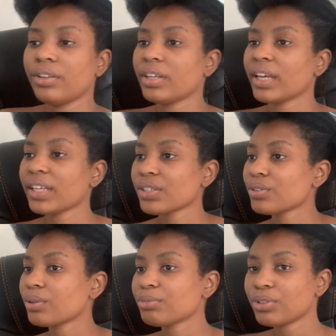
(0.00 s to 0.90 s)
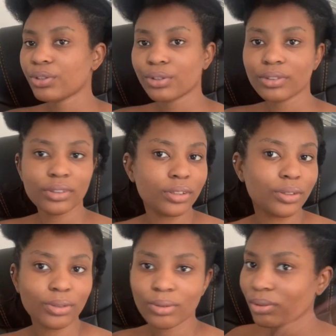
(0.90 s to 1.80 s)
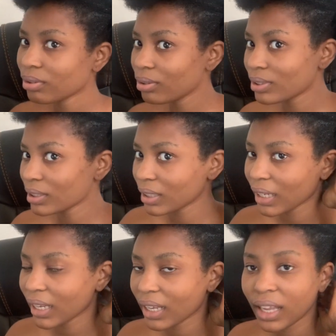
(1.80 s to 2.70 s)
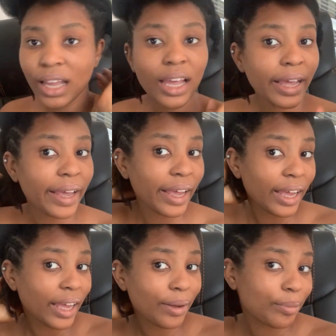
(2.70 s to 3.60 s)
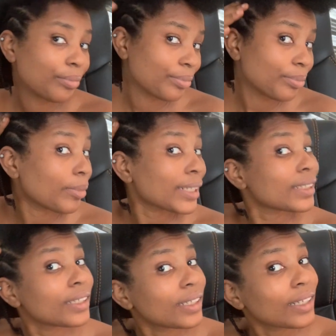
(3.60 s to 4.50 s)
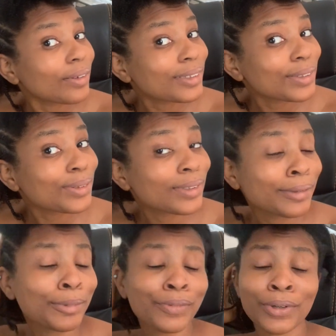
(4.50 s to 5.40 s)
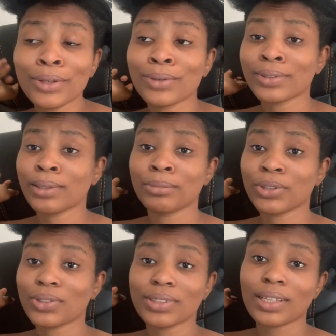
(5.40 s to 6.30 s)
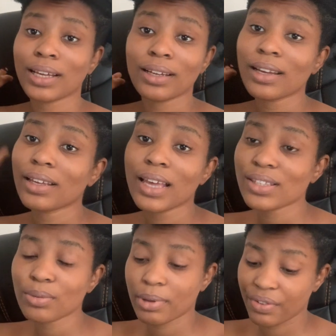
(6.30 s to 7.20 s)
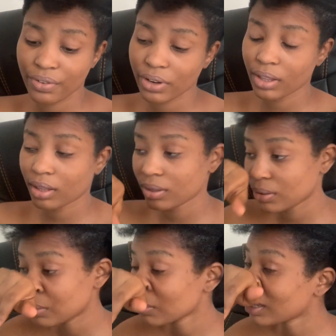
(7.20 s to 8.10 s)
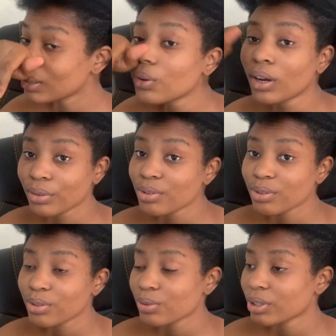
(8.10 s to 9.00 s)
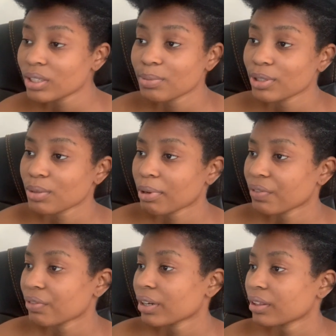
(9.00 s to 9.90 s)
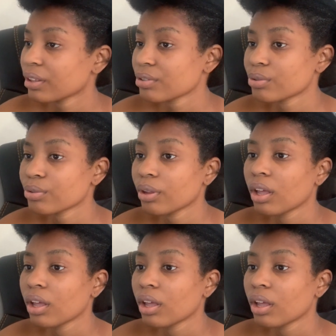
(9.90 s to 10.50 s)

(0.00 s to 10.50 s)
Guys, so I'm done losing the hair. I'm matting it now. This is going to take me a very long time because hair is not my favorite thing to do. I know how to do it, but it's not my favorite thing to do.